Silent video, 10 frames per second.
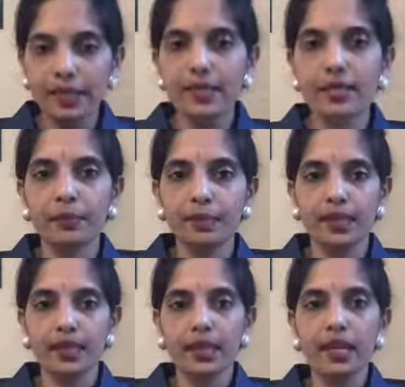
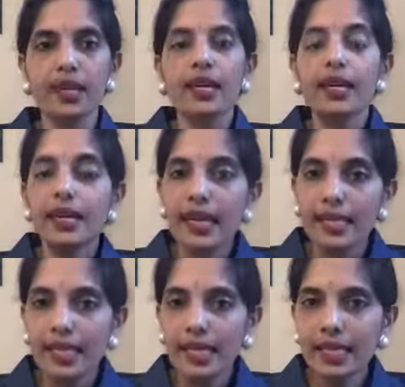stability.
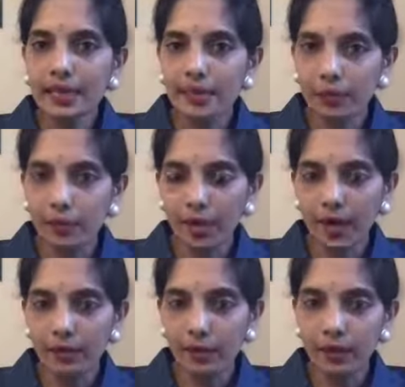Getting that
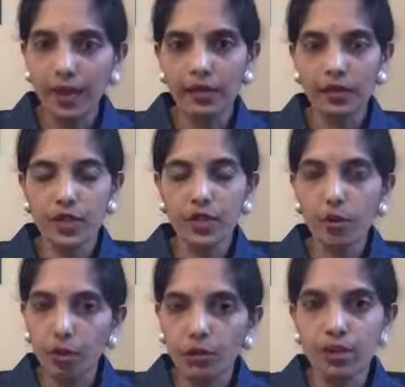moon energy
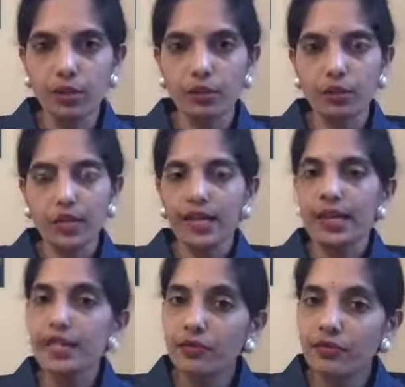also
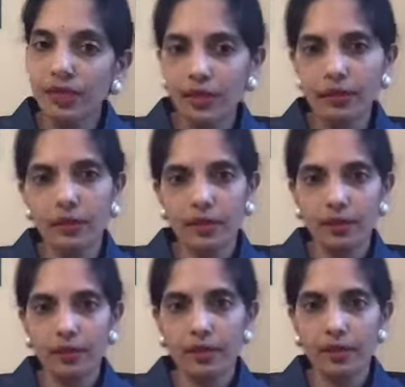is very, very
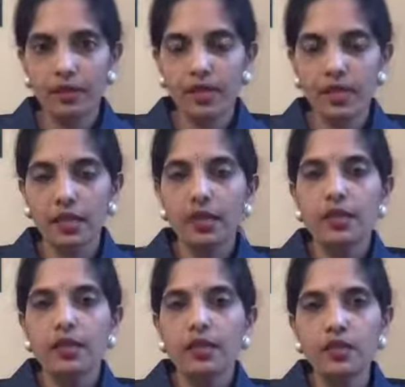important.
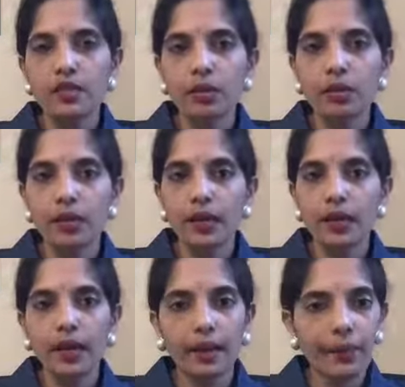So
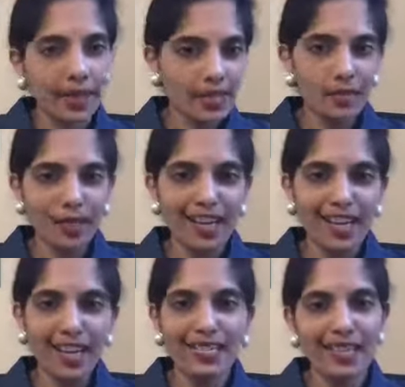that is why
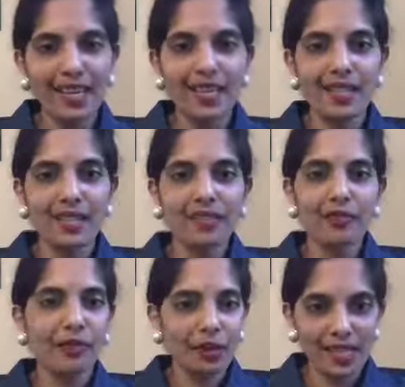I say
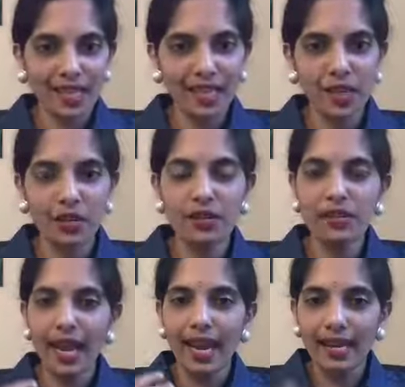for teenagers
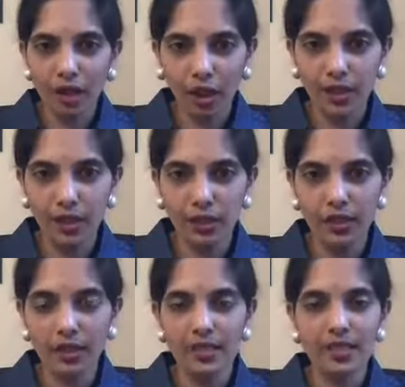and college
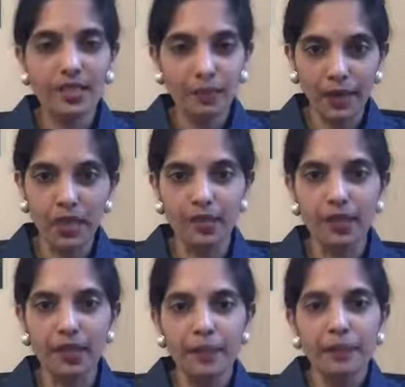going kids especially,